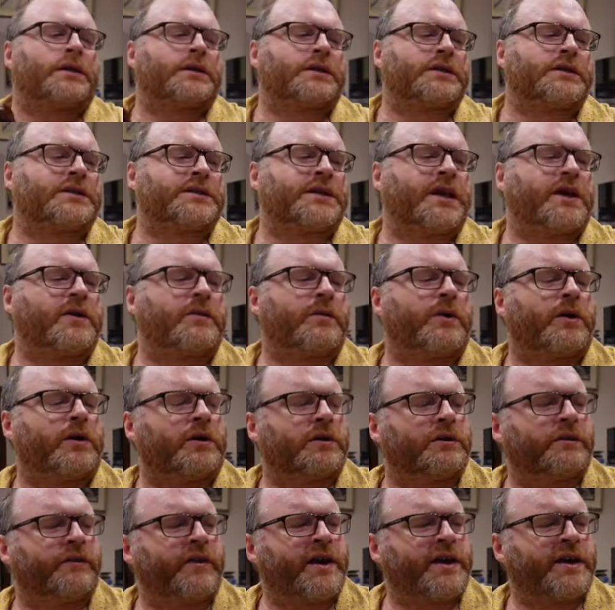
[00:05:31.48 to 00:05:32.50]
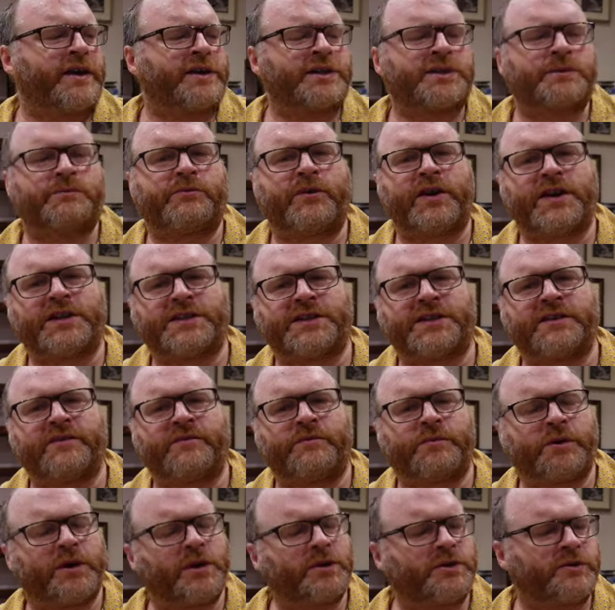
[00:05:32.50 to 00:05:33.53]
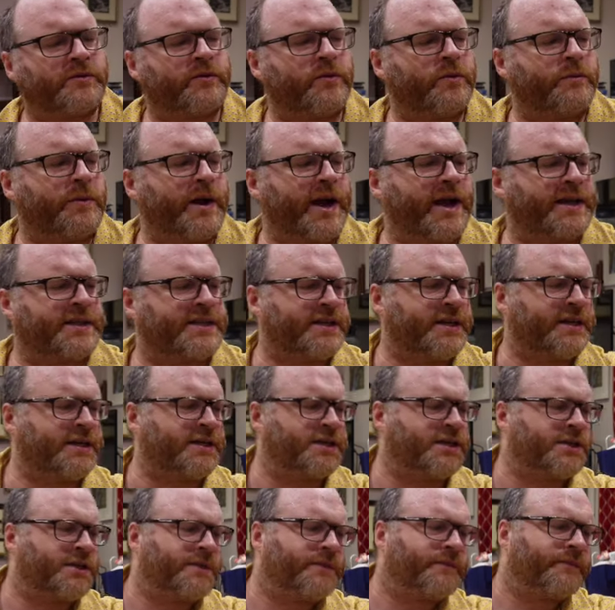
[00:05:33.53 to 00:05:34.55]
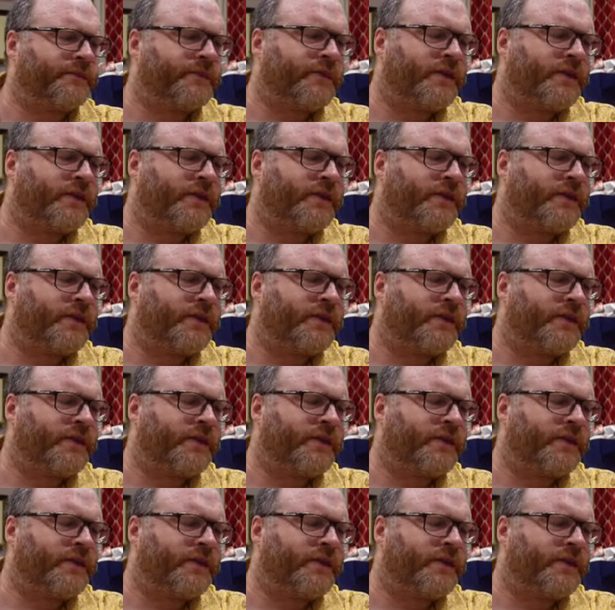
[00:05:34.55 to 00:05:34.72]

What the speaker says: So on, very expressive, beautiful passage.